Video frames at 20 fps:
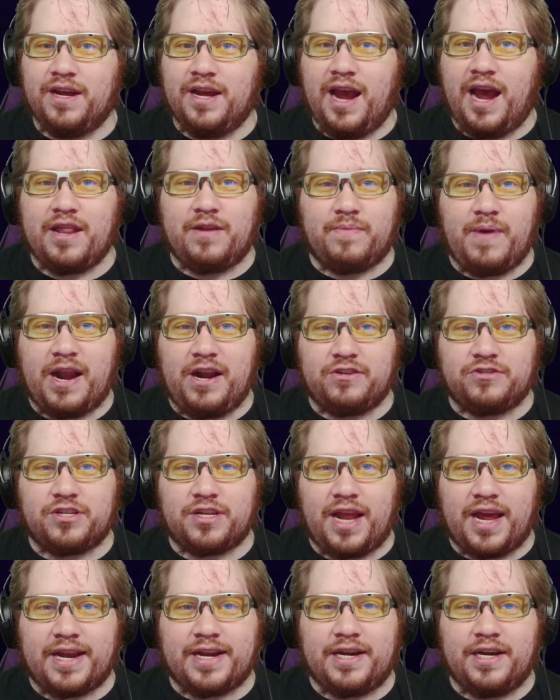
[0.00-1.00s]
And the Raiders are
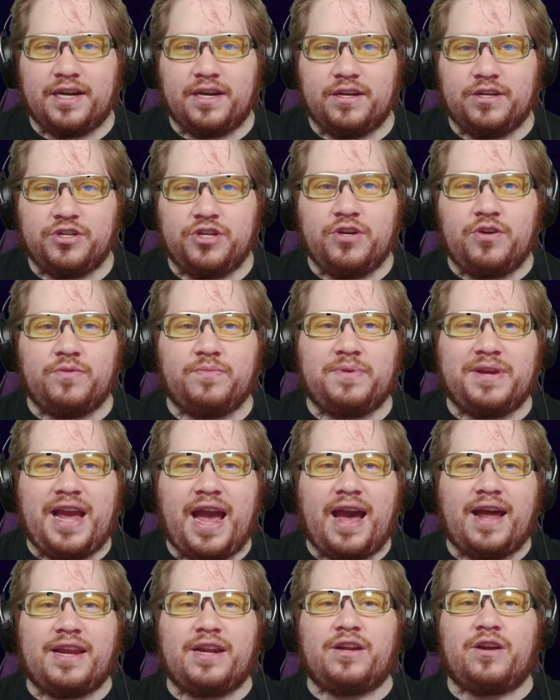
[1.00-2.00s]
like, dude, we
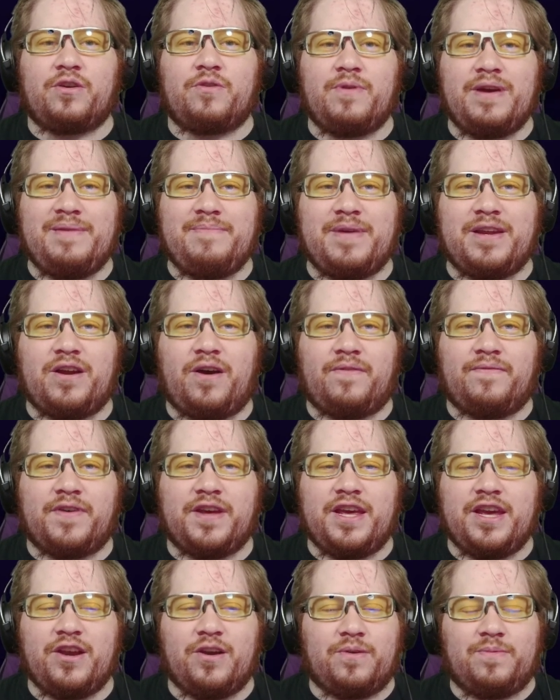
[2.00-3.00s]
had an agreement over
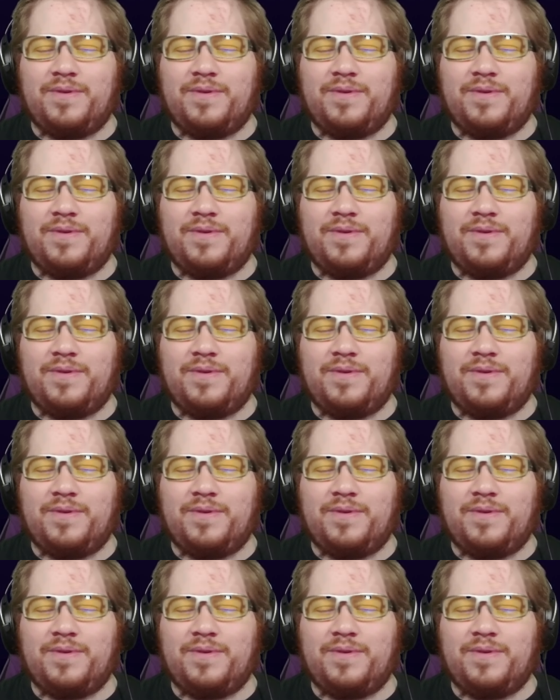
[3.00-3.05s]
here.